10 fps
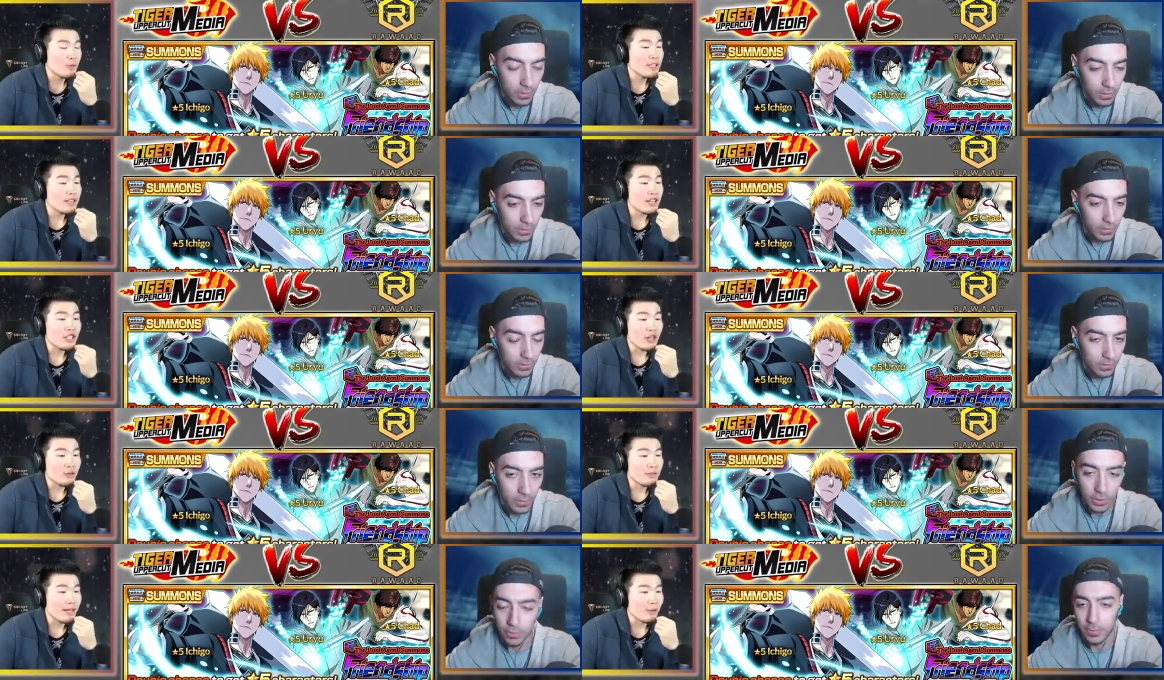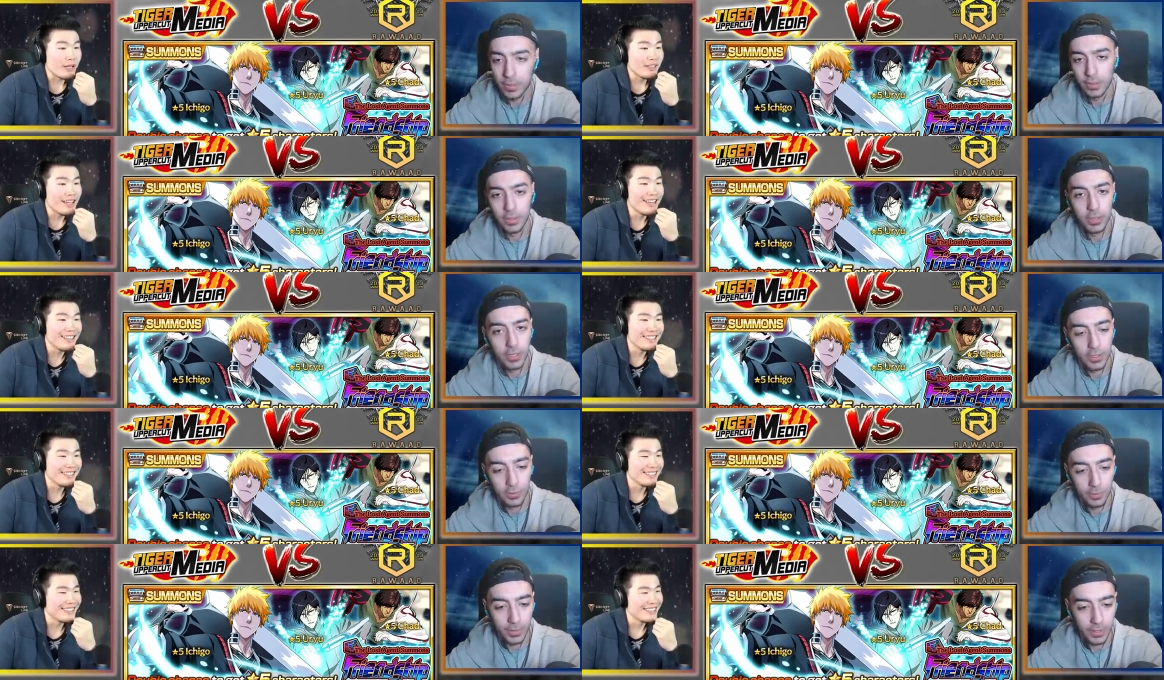Speaker 1: star Ichigo, oh by the oh way. God,
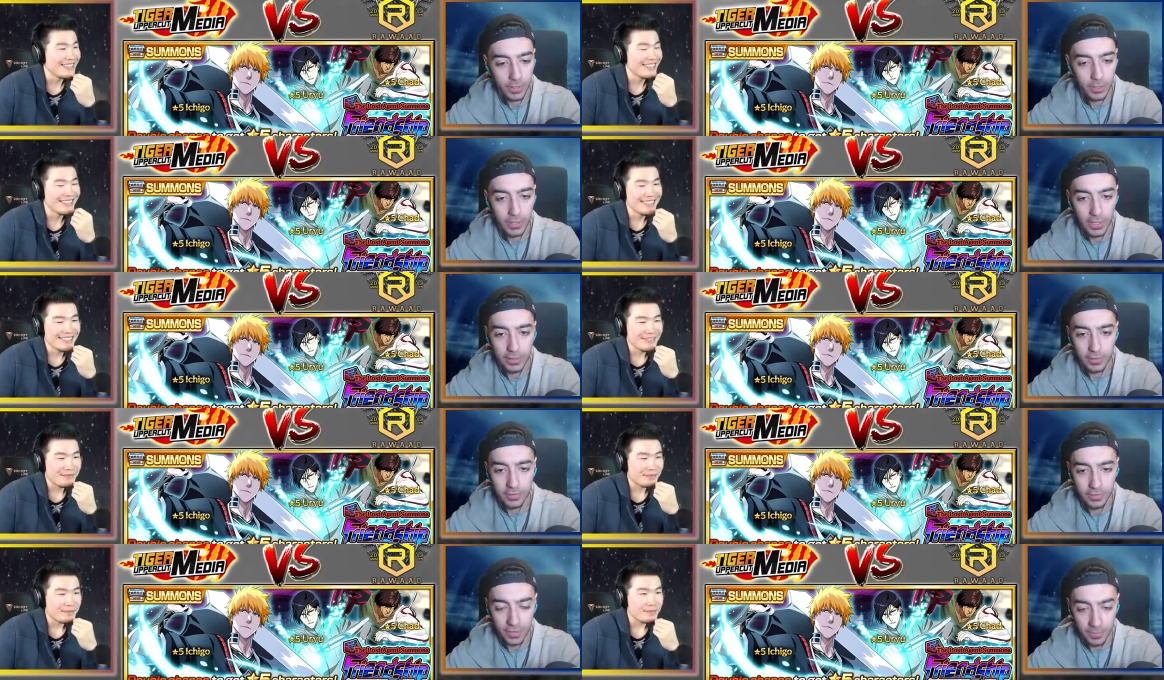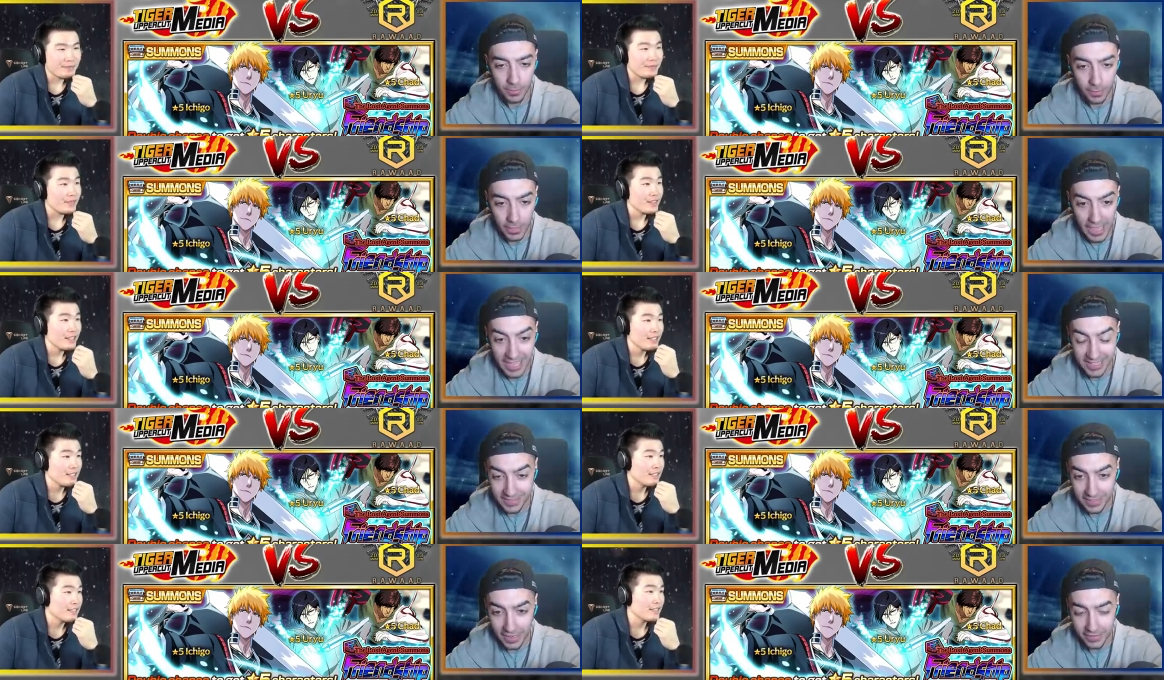oh my god. Okay, this is number
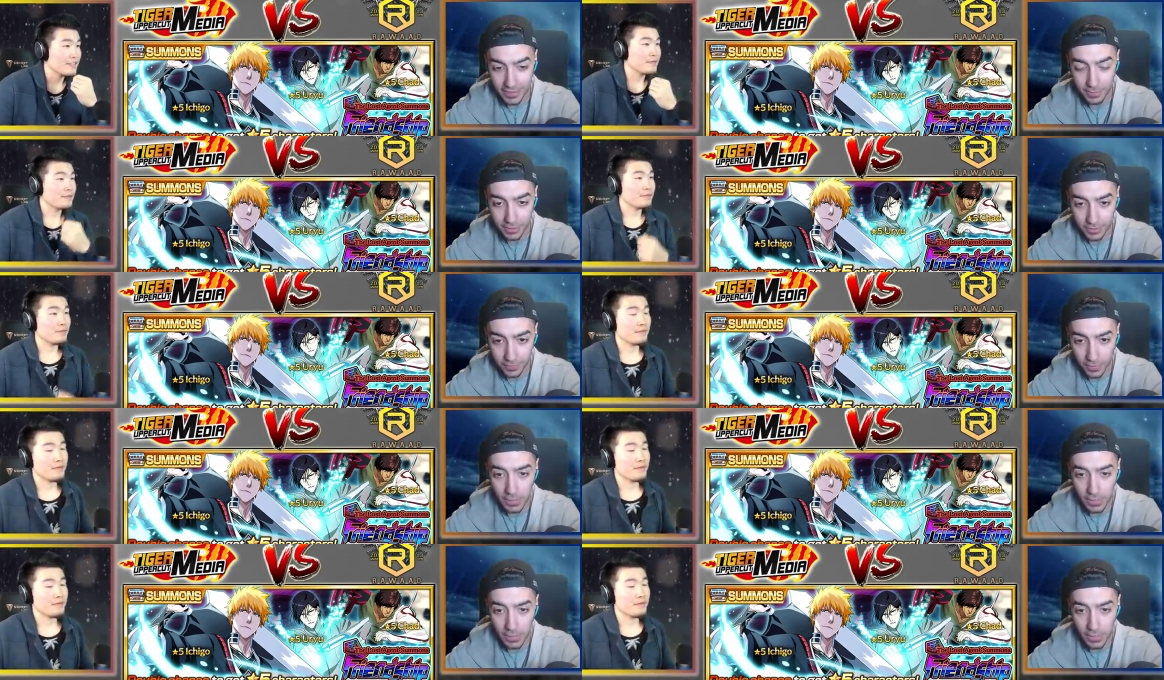eight, guys. I believe.